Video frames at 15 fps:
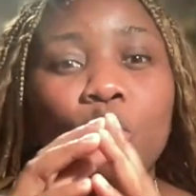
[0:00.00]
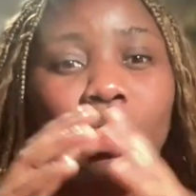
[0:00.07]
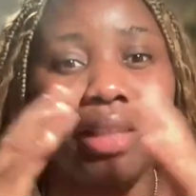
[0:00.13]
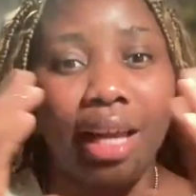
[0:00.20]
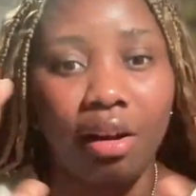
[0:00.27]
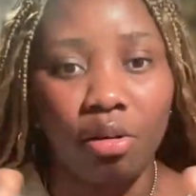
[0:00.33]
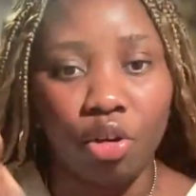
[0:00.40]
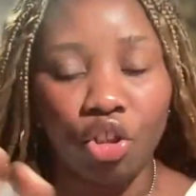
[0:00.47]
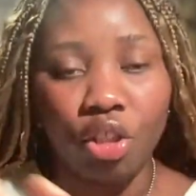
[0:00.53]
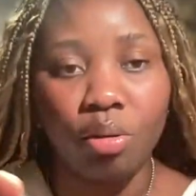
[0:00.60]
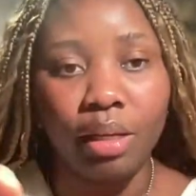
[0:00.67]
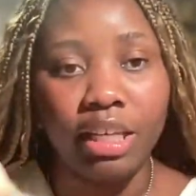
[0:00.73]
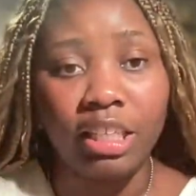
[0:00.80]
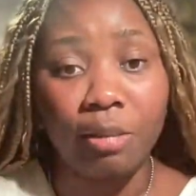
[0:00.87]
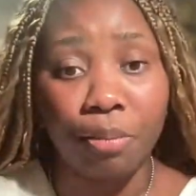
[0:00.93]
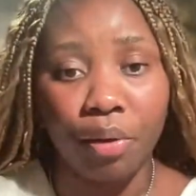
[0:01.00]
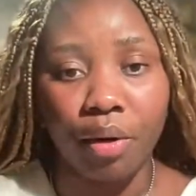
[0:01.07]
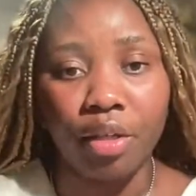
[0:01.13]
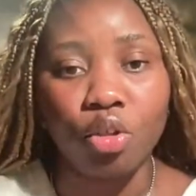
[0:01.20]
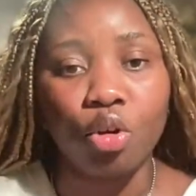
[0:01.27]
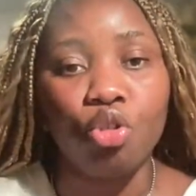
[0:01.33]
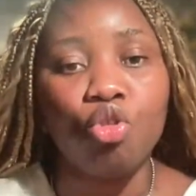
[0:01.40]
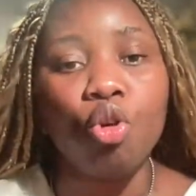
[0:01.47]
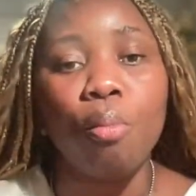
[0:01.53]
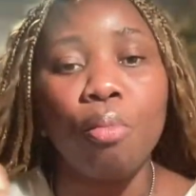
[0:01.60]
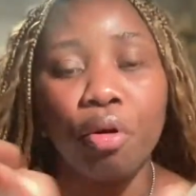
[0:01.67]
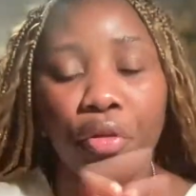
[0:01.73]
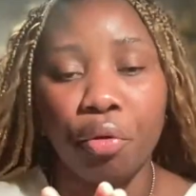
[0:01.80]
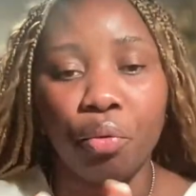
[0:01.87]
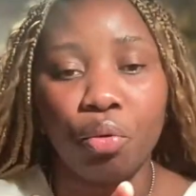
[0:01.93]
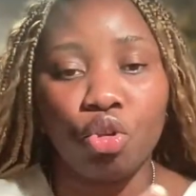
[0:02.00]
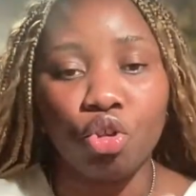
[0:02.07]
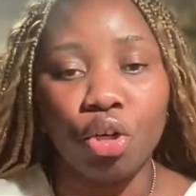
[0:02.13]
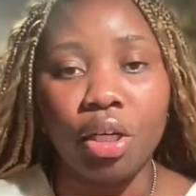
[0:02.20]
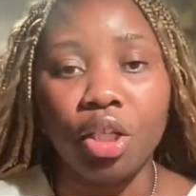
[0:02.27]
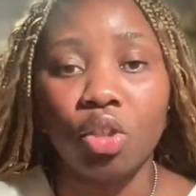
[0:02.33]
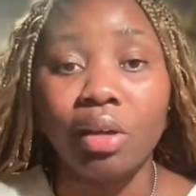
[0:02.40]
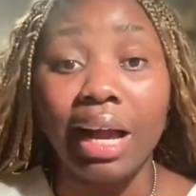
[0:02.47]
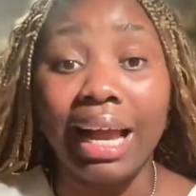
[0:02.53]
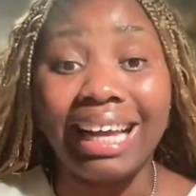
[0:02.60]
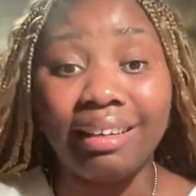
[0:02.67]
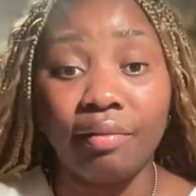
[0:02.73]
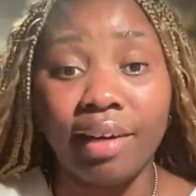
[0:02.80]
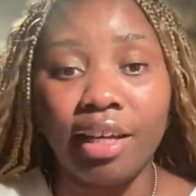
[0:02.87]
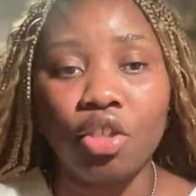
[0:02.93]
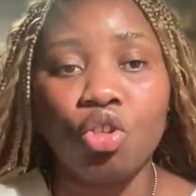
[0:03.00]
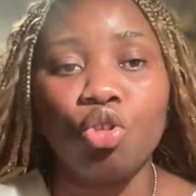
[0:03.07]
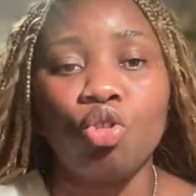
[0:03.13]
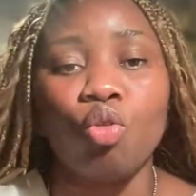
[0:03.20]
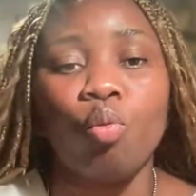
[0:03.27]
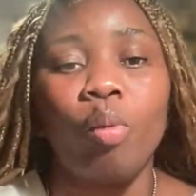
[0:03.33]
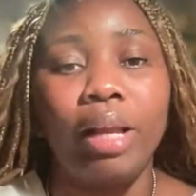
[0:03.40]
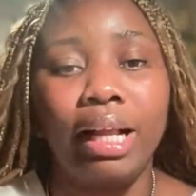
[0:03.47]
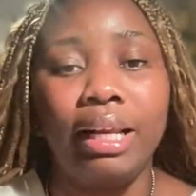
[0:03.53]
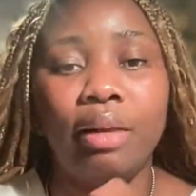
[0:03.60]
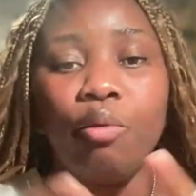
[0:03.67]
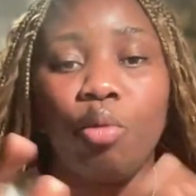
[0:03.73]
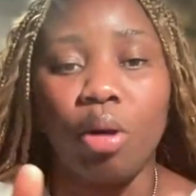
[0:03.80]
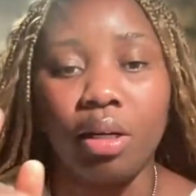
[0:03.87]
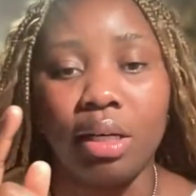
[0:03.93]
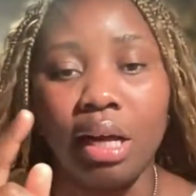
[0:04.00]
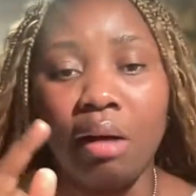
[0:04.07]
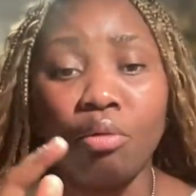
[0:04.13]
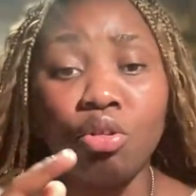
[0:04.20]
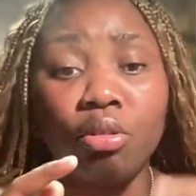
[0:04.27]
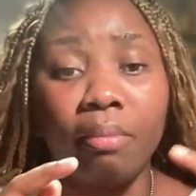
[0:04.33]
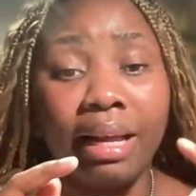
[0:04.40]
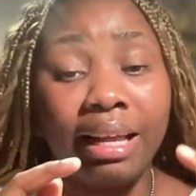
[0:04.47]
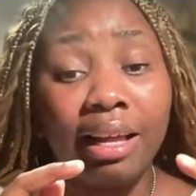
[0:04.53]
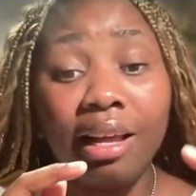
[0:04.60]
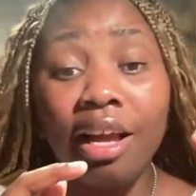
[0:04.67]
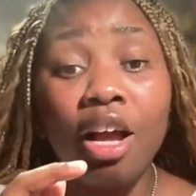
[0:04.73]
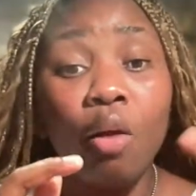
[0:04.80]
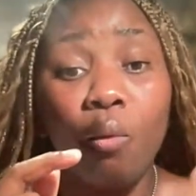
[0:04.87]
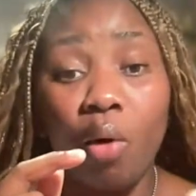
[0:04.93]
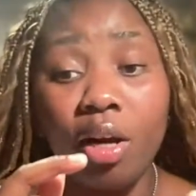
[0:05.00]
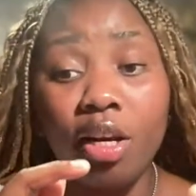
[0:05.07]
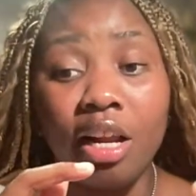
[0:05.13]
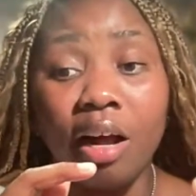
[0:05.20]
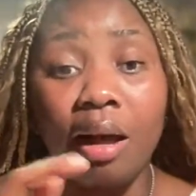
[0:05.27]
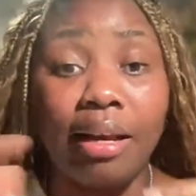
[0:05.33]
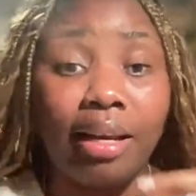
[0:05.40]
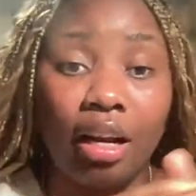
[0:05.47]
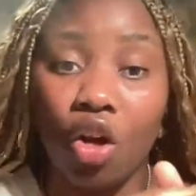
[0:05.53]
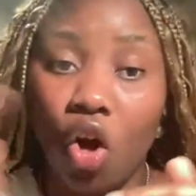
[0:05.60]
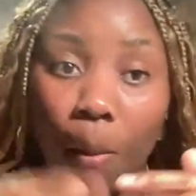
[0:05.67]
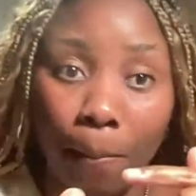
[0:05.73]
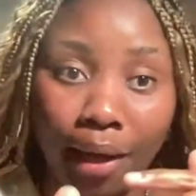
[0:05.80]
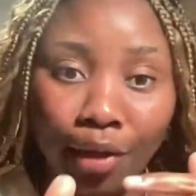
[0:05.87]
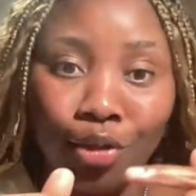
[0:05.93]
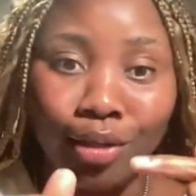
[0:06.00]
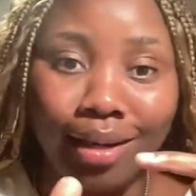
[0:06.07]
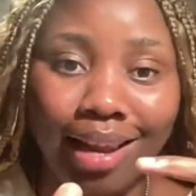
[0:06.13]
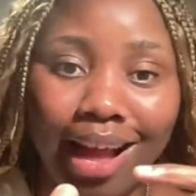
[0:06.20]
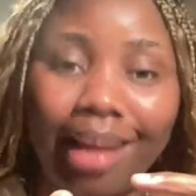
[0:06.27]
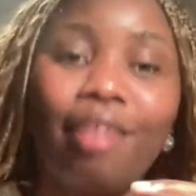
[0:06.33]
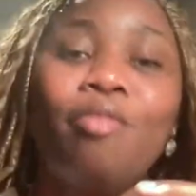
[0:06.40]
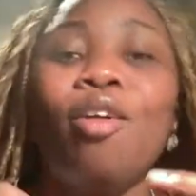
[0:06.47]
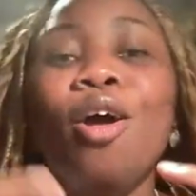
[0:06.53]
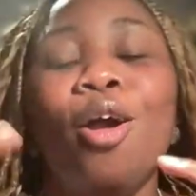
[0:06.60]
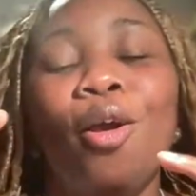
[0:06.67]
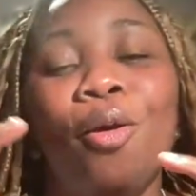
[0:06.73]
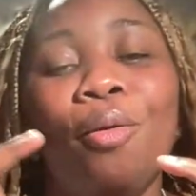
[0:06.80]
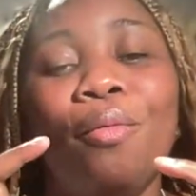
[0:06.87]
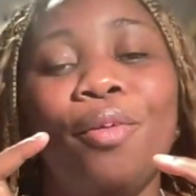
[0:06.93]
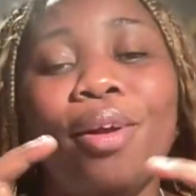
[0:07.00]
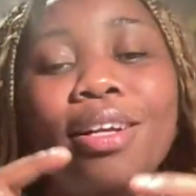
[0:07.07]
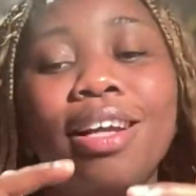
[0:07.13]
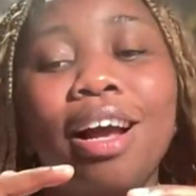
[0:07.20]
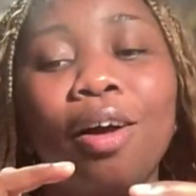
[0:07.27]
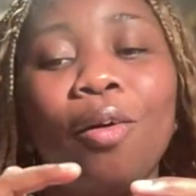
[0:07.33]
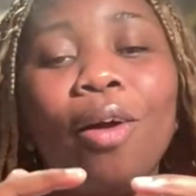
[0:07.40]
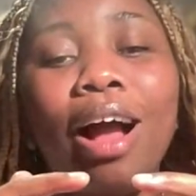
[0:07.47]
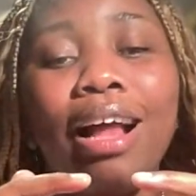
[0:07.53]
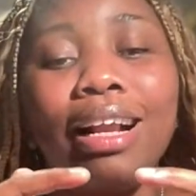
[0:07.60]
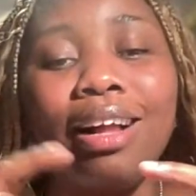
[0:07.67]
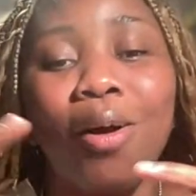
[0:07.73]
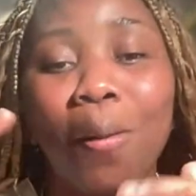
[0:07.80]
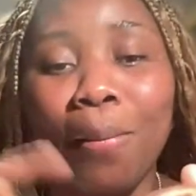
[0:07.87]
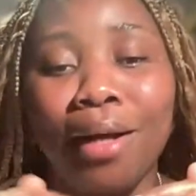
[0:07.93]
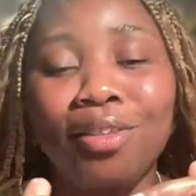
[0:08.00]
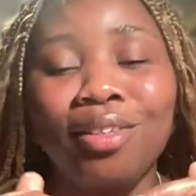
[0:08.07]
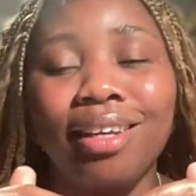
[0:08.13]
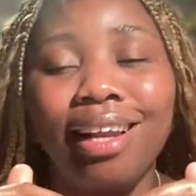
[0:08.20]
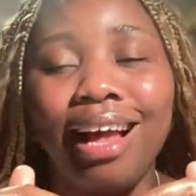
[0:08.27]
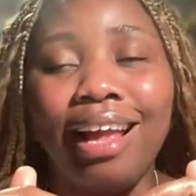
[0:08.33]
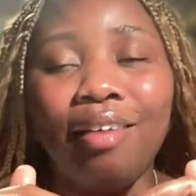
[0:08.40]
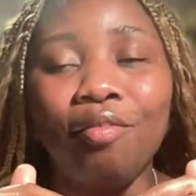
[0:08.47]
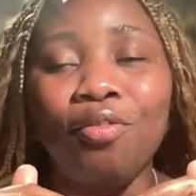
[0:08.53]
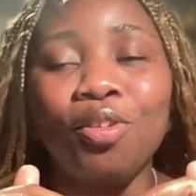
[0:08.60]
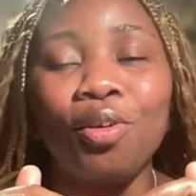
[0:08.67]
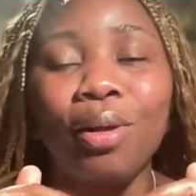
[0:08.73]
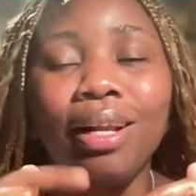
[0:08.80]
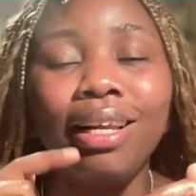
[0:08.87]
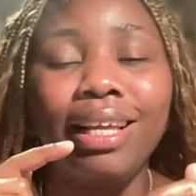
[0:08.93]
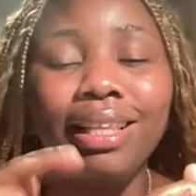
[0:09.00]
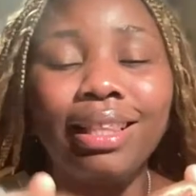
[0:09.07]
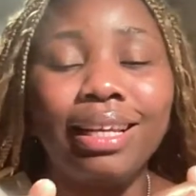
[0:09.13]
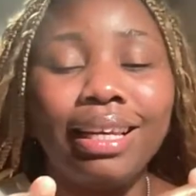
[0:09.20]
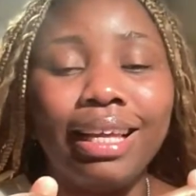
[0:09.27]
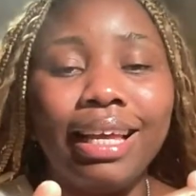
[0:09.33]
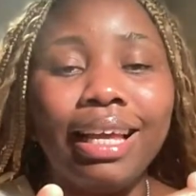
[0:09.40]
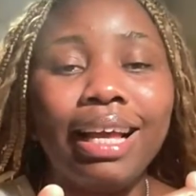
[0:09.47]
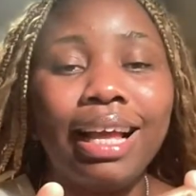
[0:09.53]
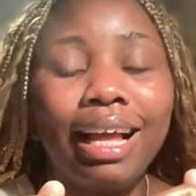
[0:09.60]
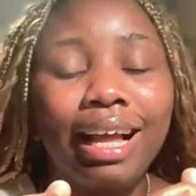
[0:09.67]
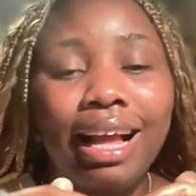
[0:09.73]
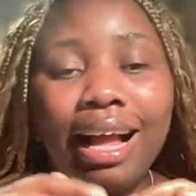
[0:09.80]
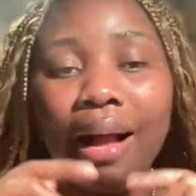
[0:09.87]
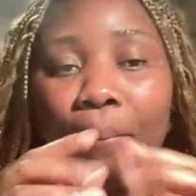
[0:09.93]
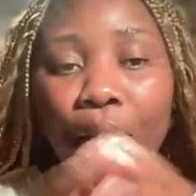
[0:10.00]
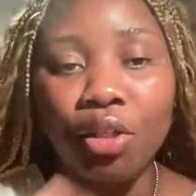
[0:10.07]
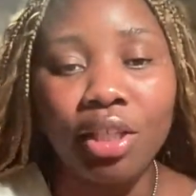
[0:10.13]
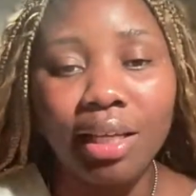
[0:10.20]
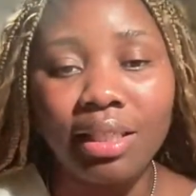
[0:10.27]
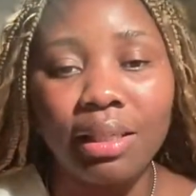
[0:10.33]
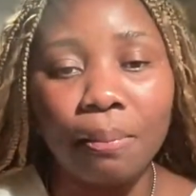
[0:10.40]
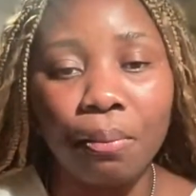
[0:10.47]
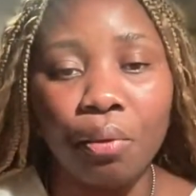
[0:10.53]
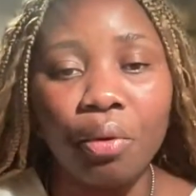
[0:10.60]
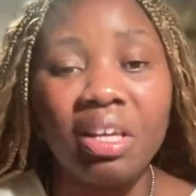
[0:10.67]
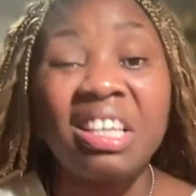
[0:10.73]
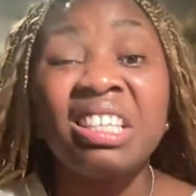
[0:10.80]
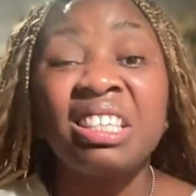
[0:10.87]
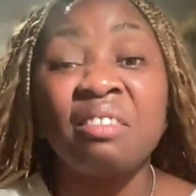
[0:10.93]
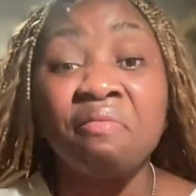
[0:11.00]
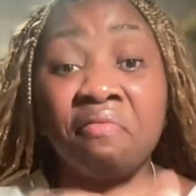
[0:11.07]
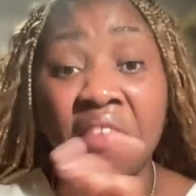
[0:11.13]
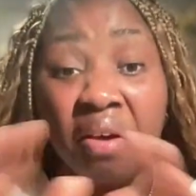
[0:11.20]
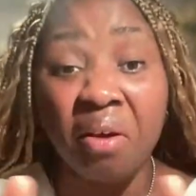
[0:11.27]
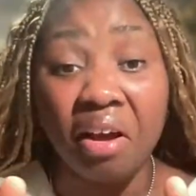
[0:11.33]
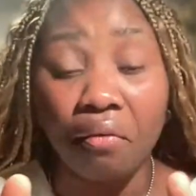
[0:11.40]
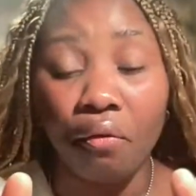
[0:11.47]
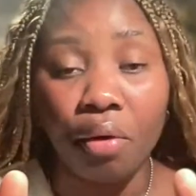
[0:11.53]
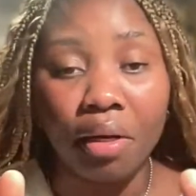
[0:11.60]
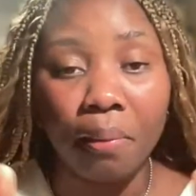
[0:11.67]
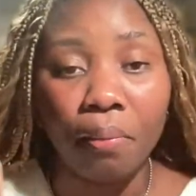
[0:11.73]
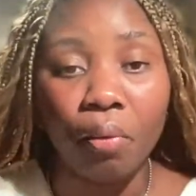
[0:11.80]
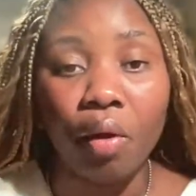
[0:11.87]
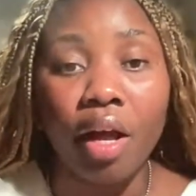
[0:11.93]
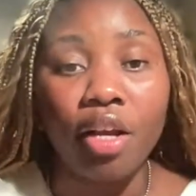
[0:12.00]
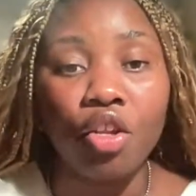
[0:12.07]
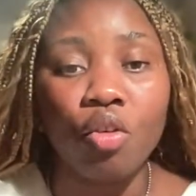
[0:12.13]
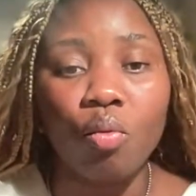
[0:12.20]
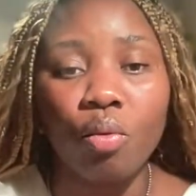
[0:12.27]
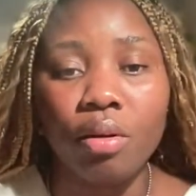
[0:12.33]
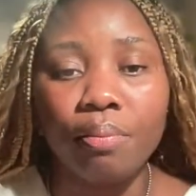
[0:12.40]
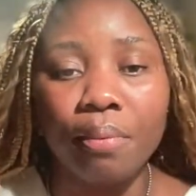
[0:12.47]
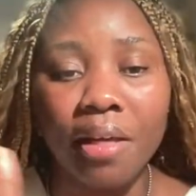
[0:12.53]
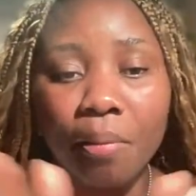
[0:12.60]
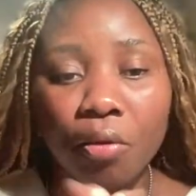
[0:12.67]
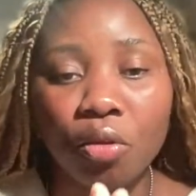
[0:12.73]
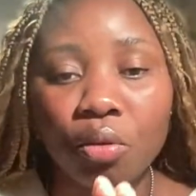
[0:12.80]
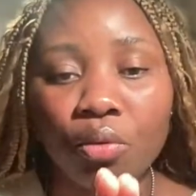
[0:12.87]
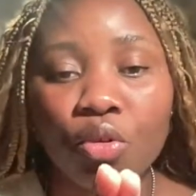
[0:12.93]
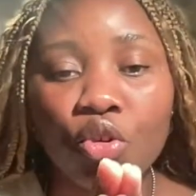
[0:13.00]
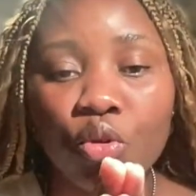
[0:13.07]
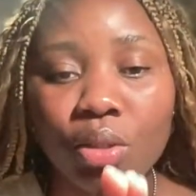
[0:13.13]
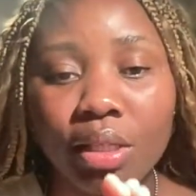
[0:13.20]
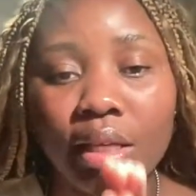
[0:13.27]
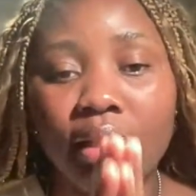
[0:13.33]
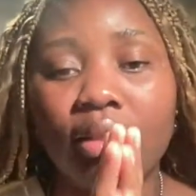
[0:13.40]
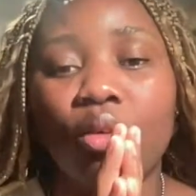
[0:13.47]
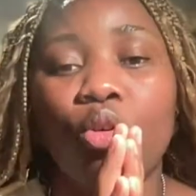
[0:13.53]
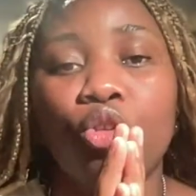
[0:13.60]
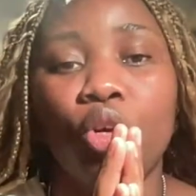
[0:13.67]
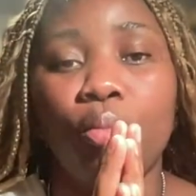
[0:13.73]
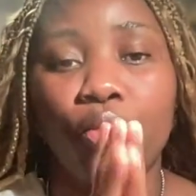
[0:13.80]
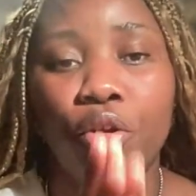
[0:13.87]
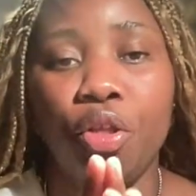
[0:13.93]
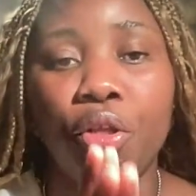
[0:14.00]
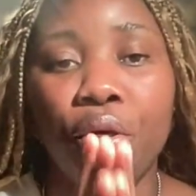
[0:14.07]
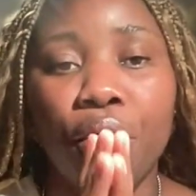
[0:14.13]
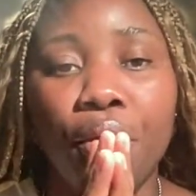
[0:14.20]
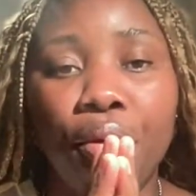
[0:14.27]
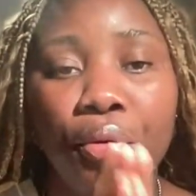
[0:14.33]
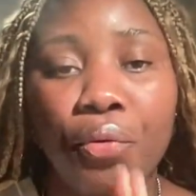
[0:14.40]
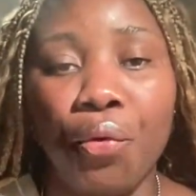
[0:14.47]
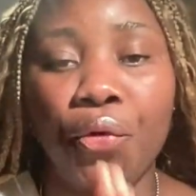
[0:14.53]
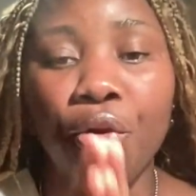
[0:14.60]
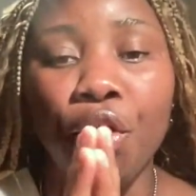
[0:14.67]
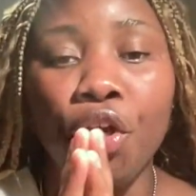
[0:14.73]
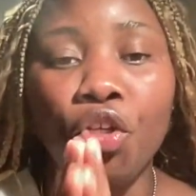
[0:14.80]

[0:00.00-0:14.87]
psychological experience on your motherhood journey. So I advise you to quickly run now and then come back to the life. Run now and come back to the life. So click the link and purchase the book. It's very affordable and you would be able to use it on your motherhood